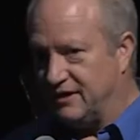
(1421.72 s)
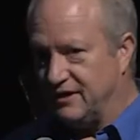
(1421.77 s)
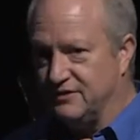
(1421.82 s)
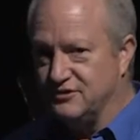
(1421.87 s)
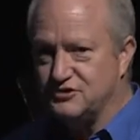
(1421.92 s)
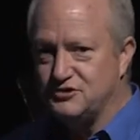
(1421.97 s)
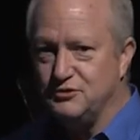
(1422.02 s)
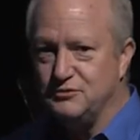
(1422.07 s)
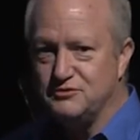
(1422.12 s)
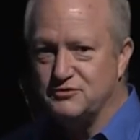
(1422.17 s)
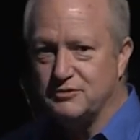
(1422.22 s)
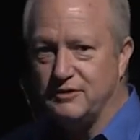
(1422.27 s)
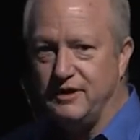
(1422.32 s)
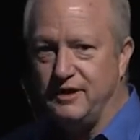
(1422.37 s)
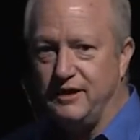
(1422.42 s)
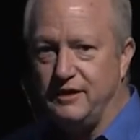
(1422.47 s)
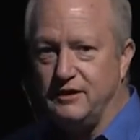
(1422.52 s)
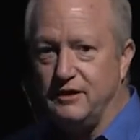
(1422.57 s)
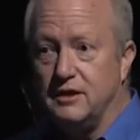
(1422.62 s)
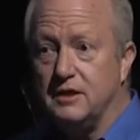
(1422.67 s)
And the students are
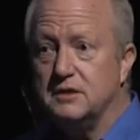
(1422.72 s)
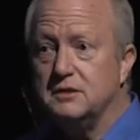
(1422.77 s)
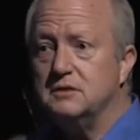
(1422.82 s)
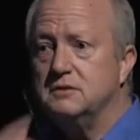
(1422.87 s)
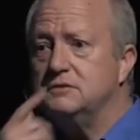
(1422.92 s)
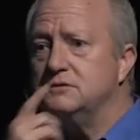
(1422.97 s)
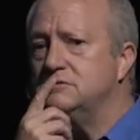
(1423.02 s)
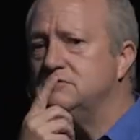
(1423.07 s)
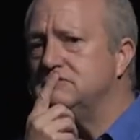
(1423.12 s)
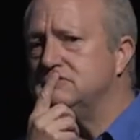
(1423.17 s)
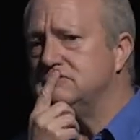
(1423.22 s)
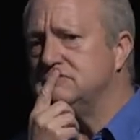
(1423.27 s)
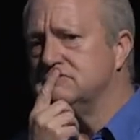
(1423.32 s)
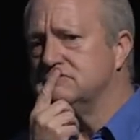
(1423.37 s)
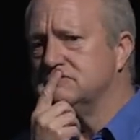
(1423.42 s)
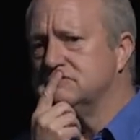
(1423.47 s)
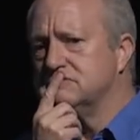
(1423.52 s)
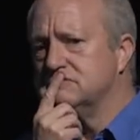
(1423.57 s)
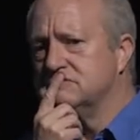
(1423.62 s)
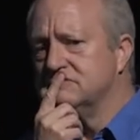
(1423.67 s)
like,
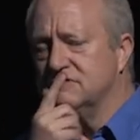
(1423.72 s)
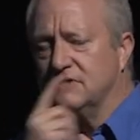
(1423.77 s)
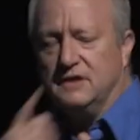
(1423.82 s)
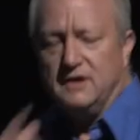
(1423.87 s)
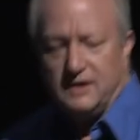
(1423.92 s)
hmm.